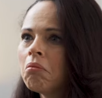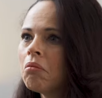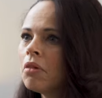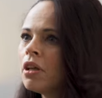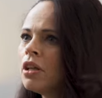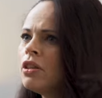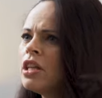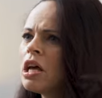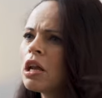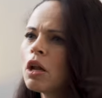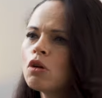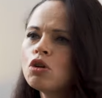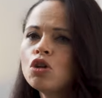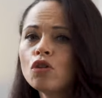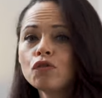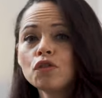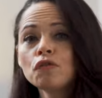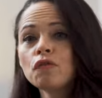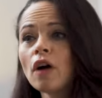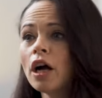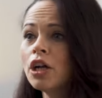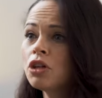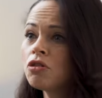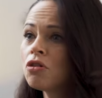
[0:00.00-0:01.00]
And they're like, you have
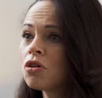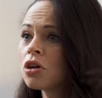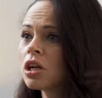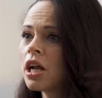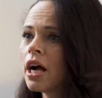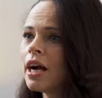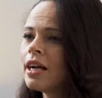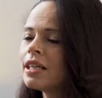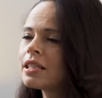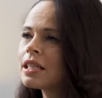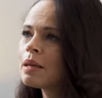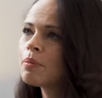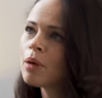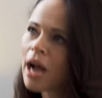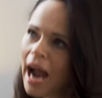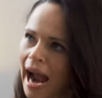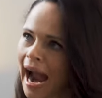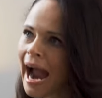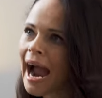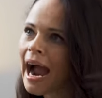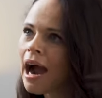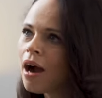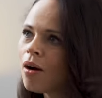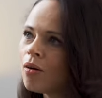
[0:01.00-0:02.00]
to find your own clients. Yeah, but
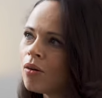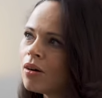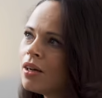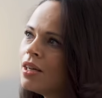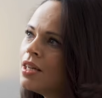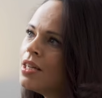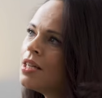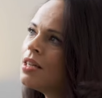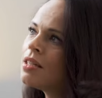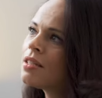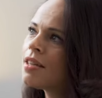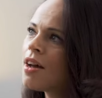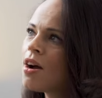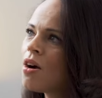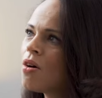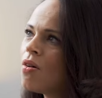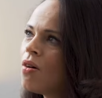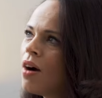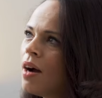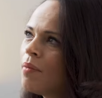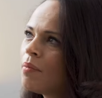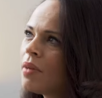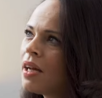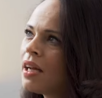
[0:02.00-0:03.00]
how?
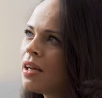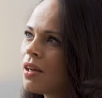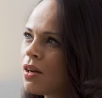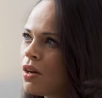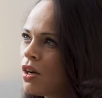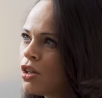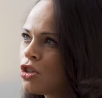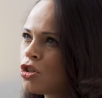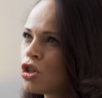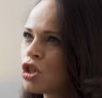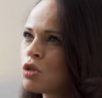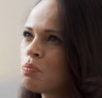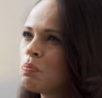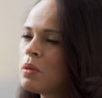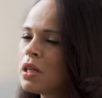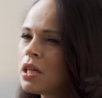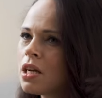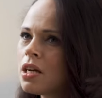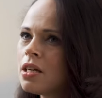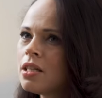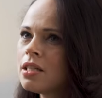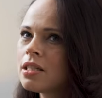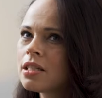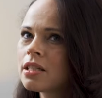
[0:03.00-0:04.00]
So I'm mm-hmm. like, just
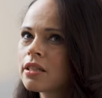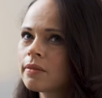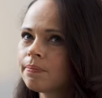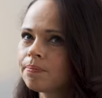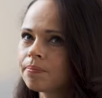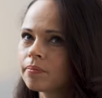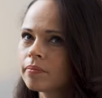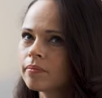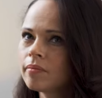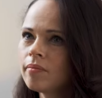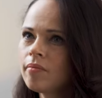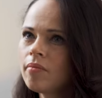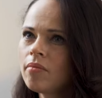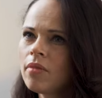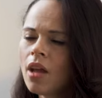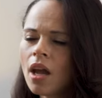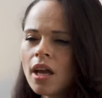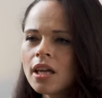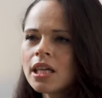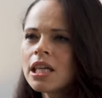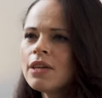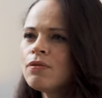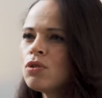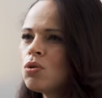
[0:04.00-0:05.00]
because
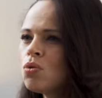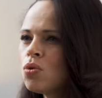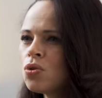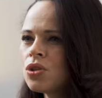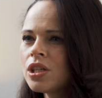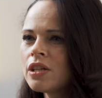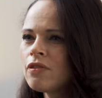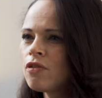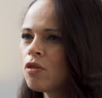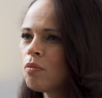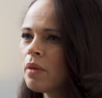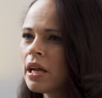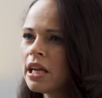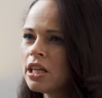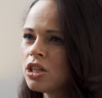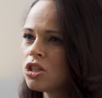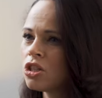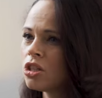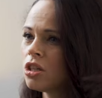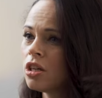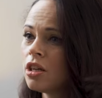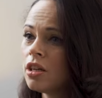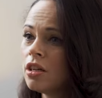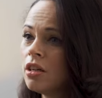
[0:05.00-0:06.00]
I give you all the
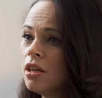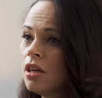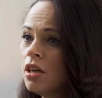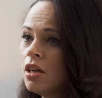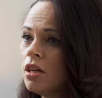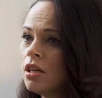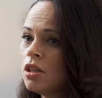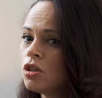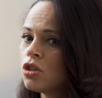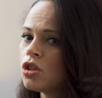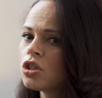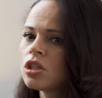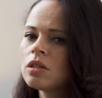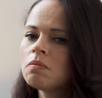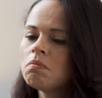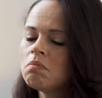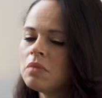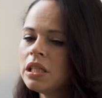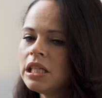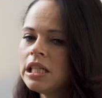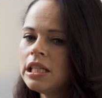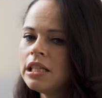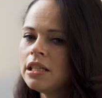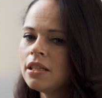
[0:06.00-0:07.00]
information doesn't
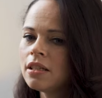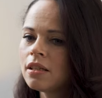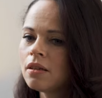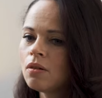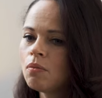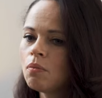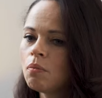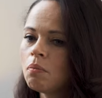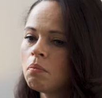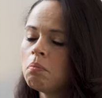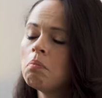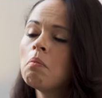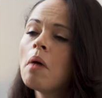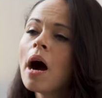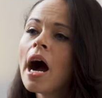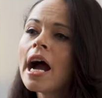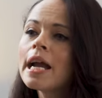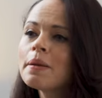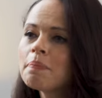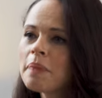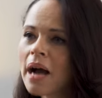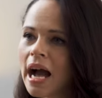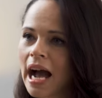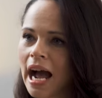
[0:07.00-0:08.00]
mean that
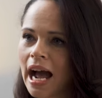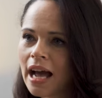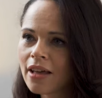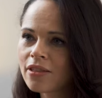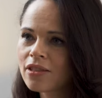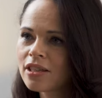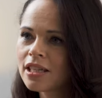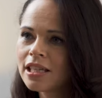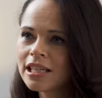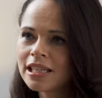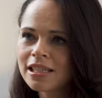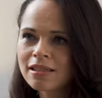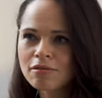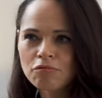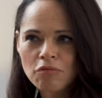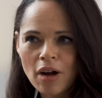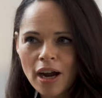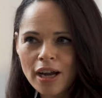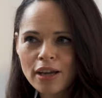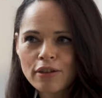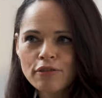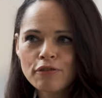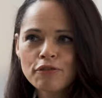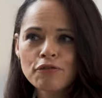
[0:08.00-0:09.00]
my path is
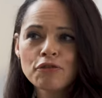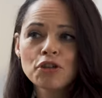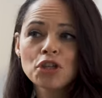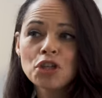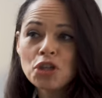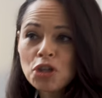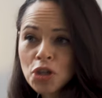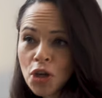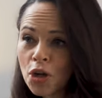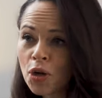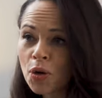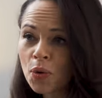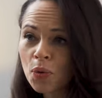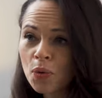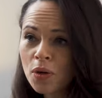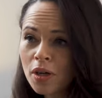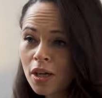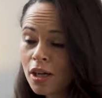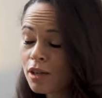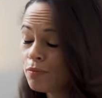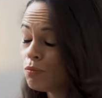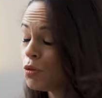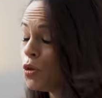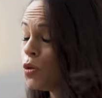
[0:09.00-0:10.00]
right for you.
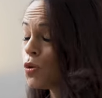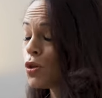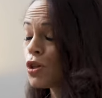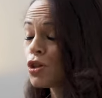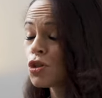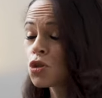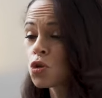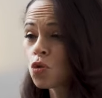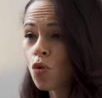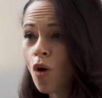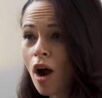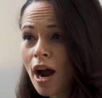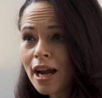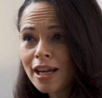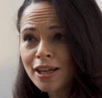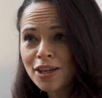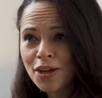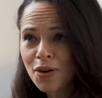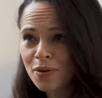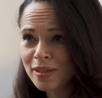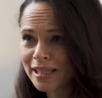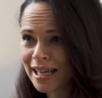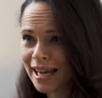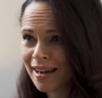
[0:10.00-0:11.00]
You can try and
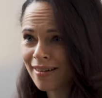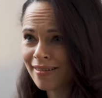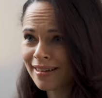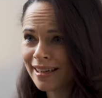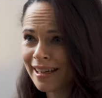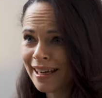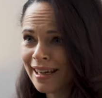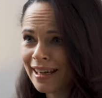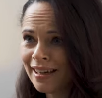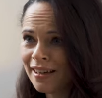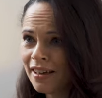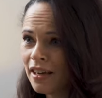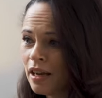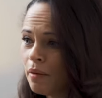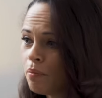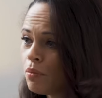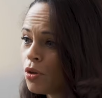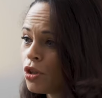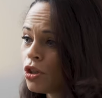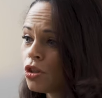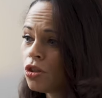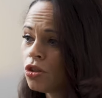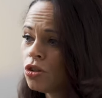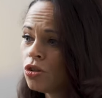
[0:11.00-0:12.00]
go down it,
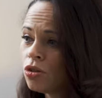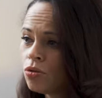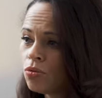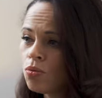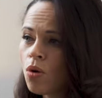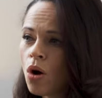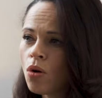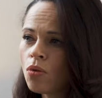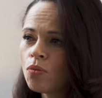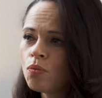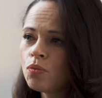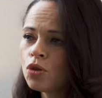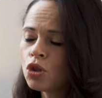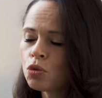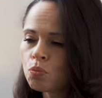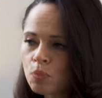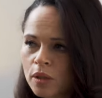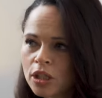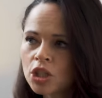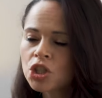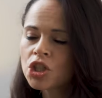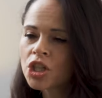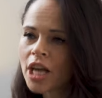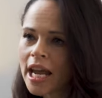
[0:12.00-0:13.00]
but you won't, you'll
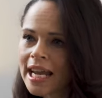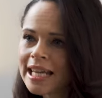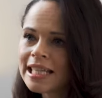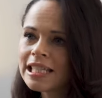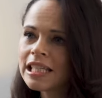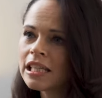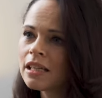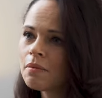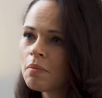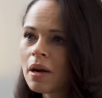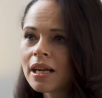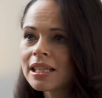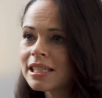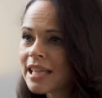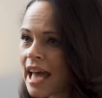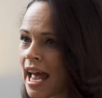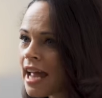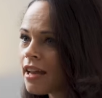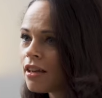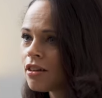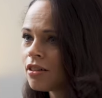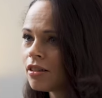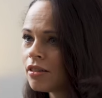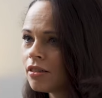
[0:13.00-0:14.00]
be chasing my
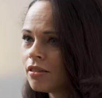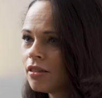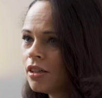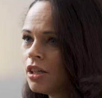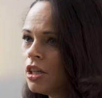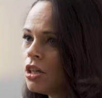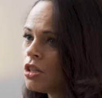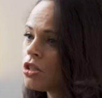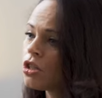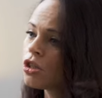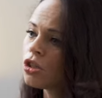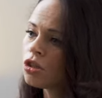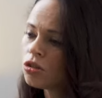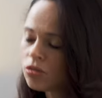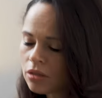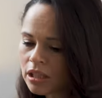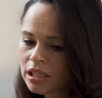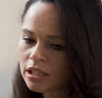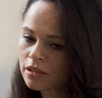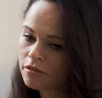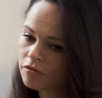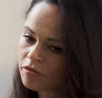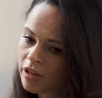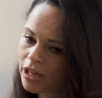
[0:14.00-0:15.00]
tail. So you
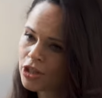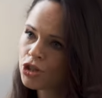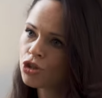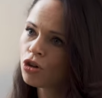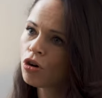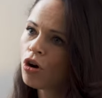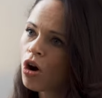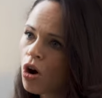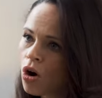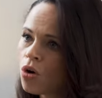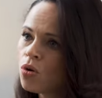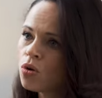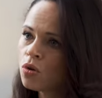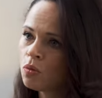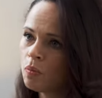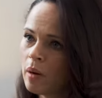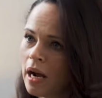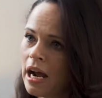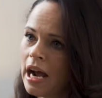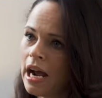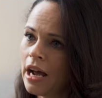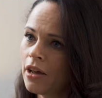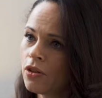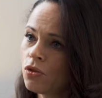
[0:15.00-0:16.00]
need to find your own
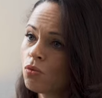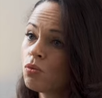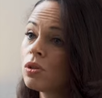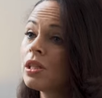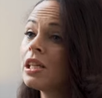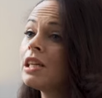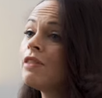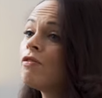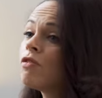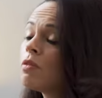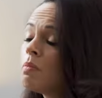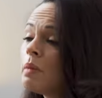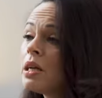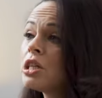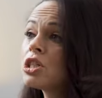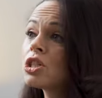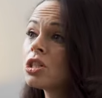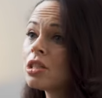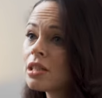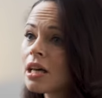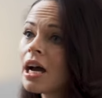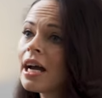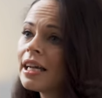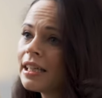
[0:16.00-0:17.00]
path with the
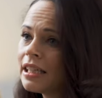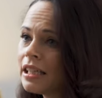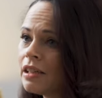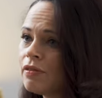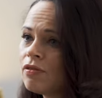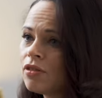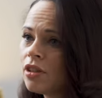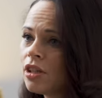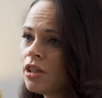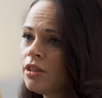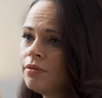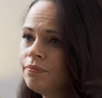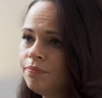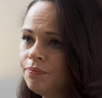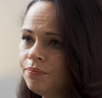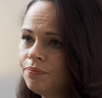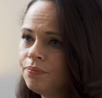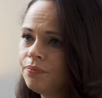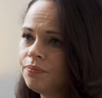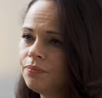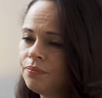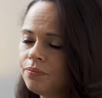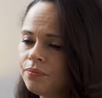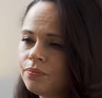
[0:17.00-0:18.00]
information that I give you.
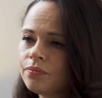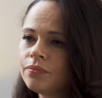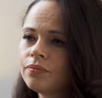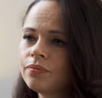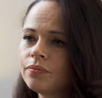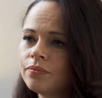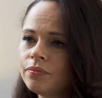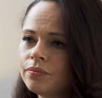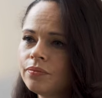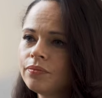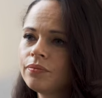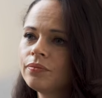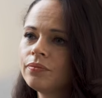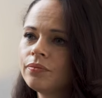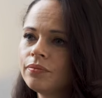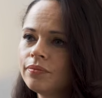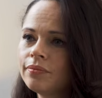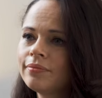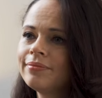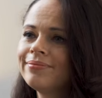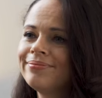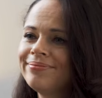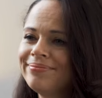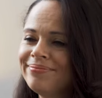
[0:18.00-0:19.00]
So
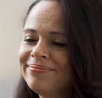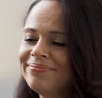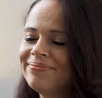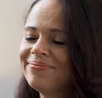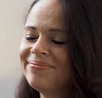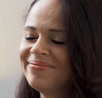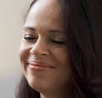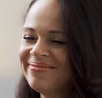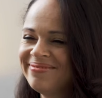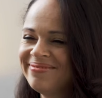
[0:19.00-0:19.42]
true.